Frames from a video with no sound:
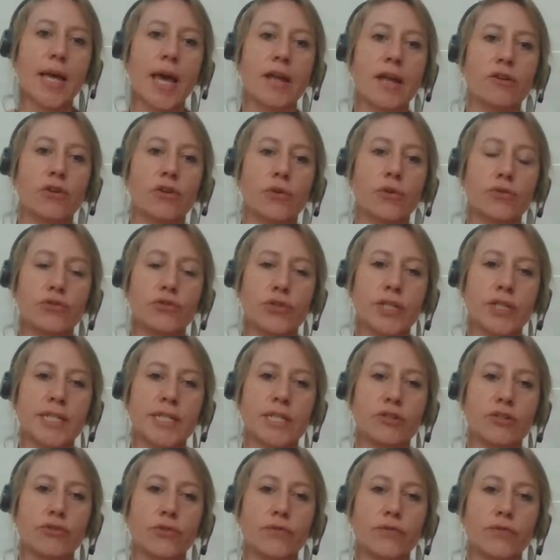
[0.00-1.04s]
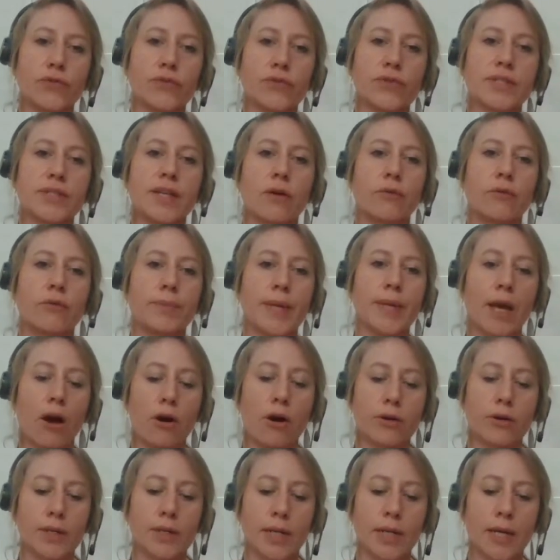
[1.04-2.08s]
and conduct interviews that will be
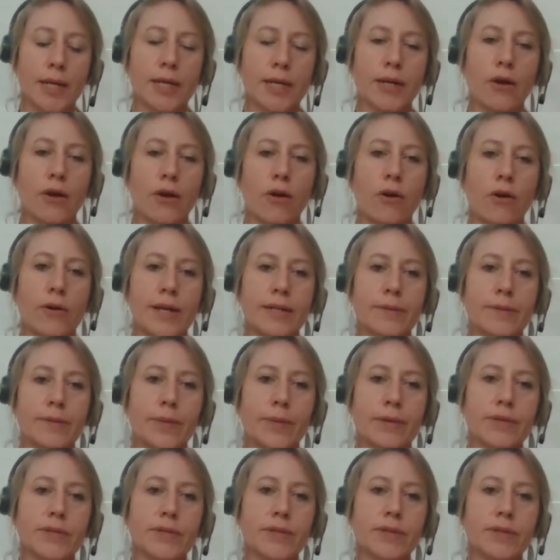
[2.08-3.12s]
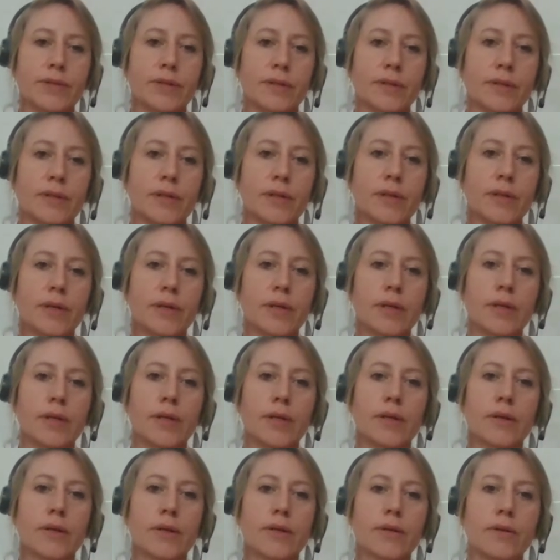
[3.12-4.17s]
online or in person.
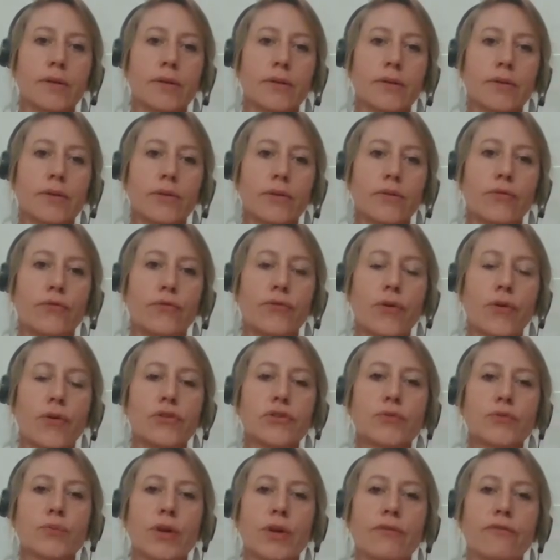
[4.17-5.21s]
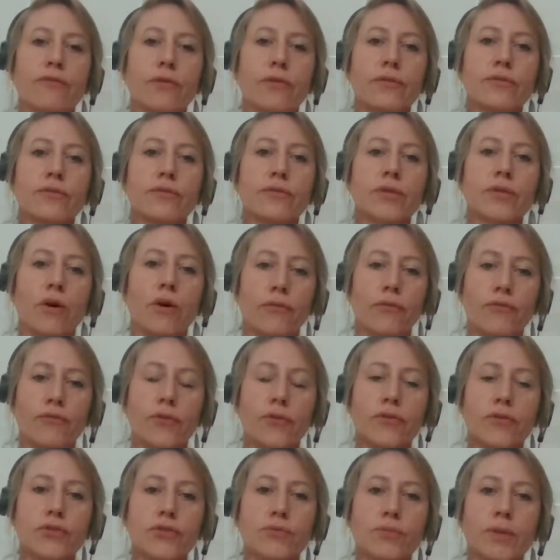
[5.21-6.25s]
First preference
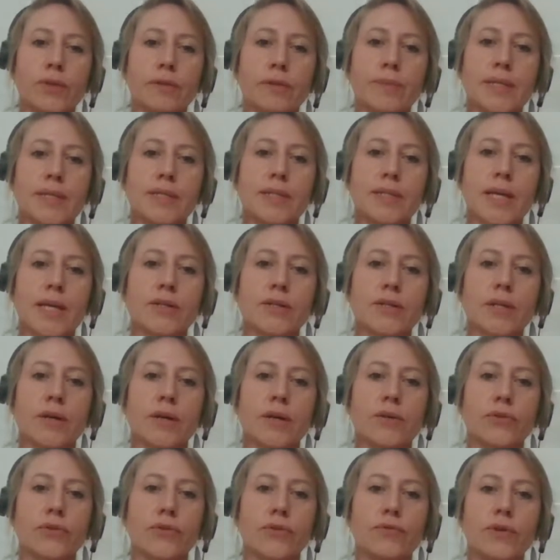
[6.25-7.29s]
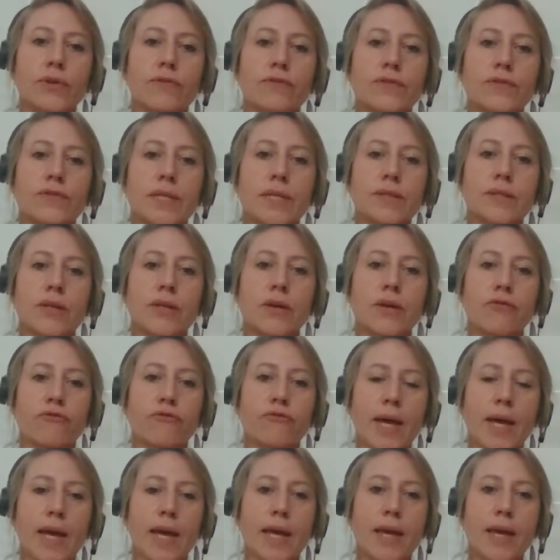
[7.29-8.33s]
offers will be sent on the 15th of
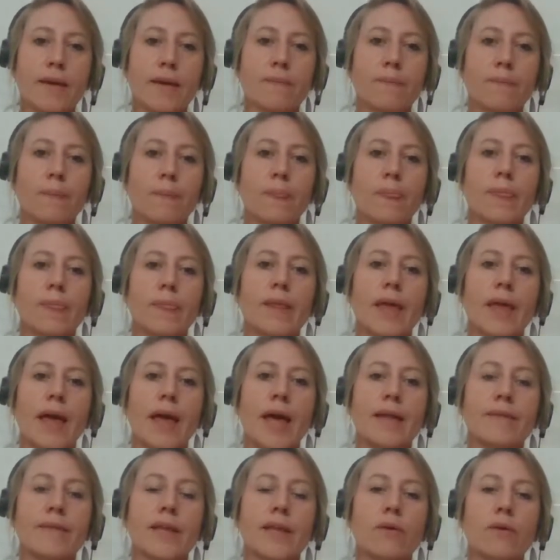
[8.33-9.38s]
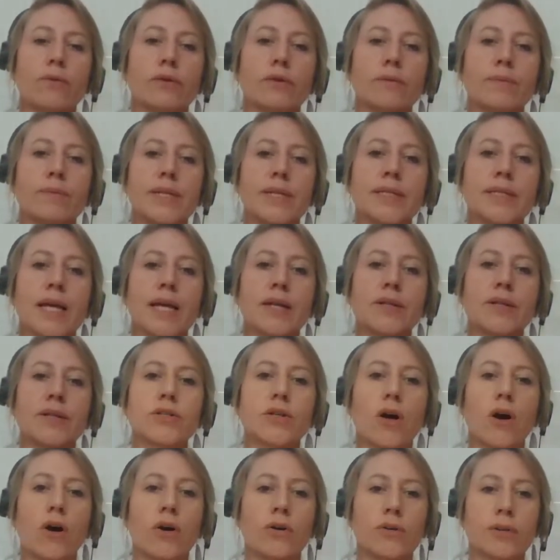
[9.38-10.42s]
May, and they will be sent
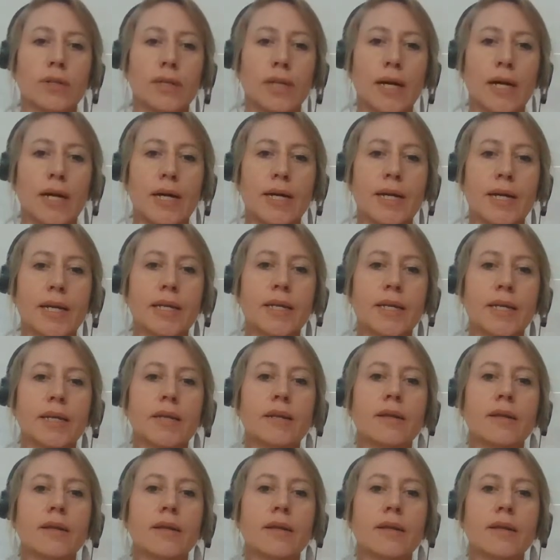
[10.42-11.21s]
online